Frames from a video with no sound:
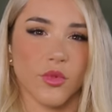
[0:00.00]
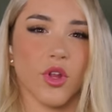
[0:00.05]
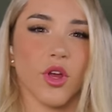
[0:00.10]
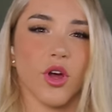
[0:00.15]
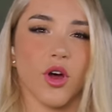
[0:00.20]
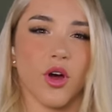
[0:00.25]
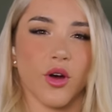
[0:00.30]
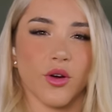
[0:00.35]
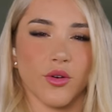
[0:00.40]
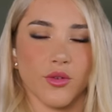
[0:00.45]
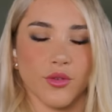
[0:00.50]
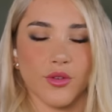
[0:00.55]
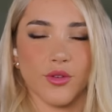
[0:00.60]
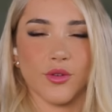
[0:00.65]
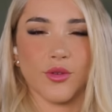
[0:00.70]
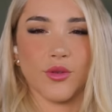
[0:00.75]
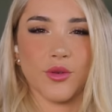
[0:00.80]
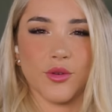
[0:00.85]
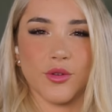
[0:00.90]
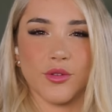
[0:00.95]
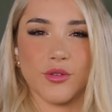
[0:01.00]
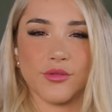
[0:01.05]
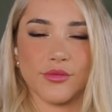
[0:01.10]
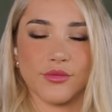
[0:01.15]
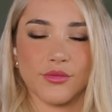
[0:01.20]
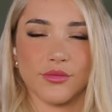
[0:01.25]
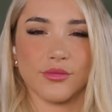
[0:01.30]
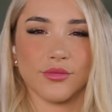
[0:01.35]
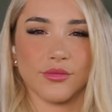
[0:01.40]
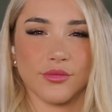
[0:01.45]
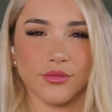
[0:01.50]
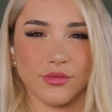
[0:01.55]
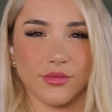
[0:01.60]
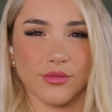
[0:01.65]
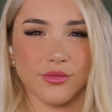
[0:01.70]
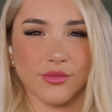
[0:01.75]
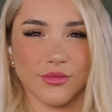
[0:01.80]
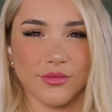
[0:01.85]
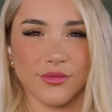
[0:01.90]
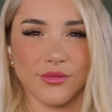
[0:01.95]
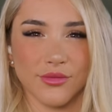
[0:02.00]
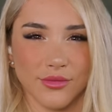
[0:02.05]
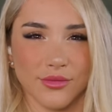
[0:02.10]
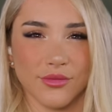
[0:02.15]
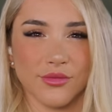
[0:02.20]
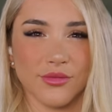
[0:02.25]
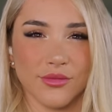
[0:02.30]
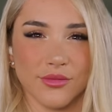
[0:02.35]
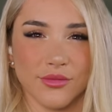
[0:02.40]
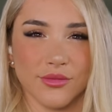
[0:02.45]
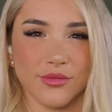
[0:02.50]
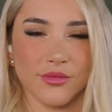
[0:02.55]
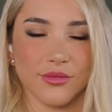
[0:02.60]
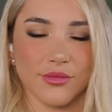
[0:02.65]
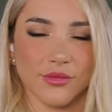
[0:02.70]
where is oh, this power cool. And as I was